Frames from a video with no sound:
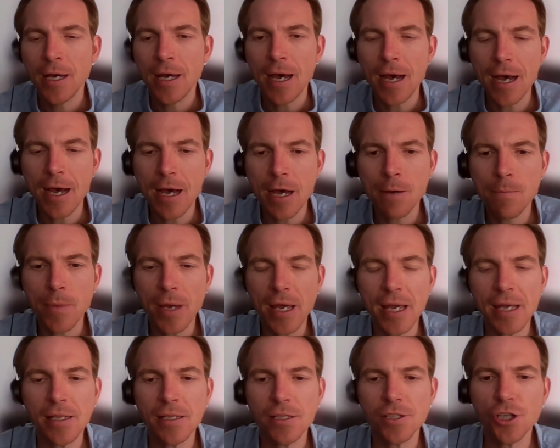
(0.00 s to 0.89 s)

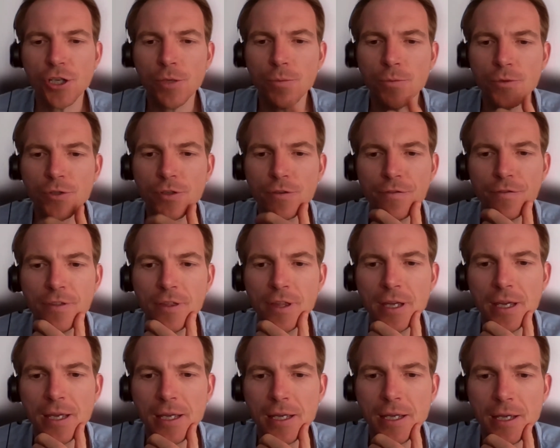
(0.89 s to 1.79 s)
In terms of
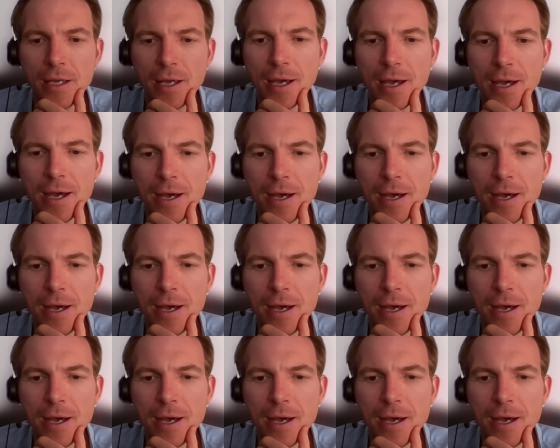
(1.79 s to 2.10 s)
the